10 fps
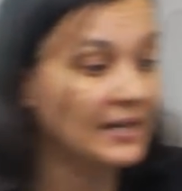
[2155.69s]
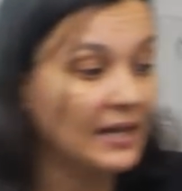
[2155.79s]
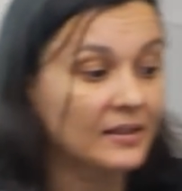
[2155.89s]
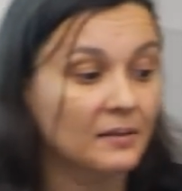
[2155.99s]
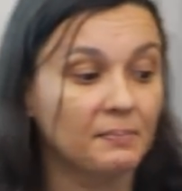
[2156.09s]

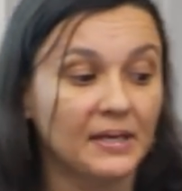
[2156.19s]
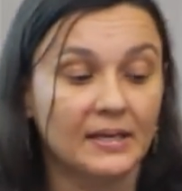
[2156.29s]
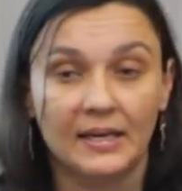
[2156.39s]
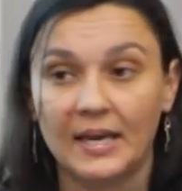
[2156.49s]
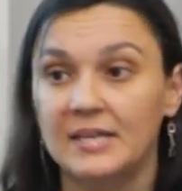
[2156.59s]
ends up
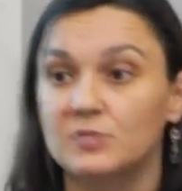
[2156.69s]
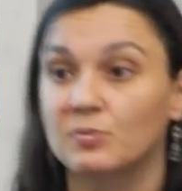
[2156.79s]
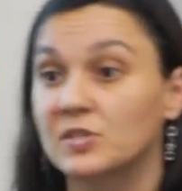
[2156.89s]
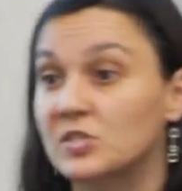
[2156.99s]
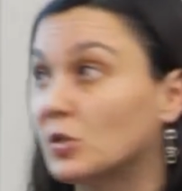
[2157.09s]
being a case
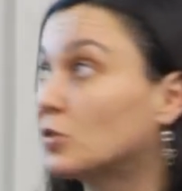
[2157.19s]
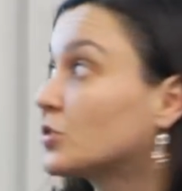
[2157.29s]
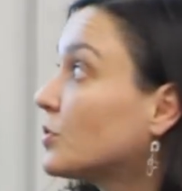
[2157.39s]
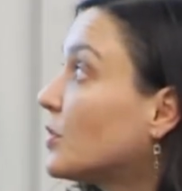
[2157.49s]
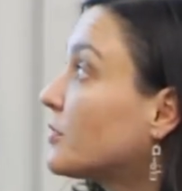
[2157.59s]
where the
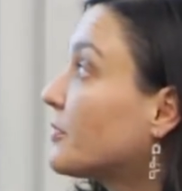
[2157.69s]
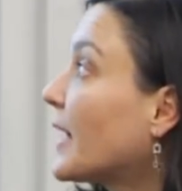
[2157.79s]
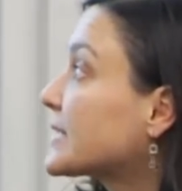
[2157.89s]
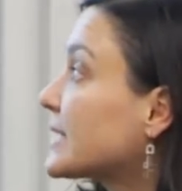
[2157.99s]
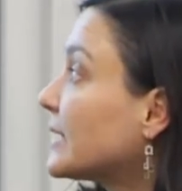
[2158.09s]
social
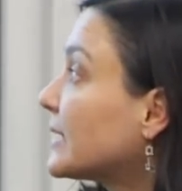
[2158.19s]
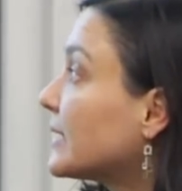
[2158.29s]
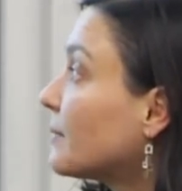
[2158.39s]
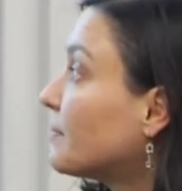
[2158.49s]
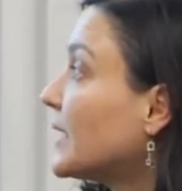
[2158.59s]
effects
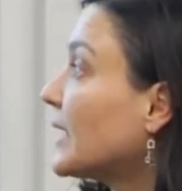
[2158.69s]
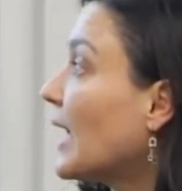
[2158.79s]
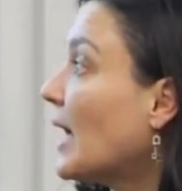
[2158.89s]
ended up being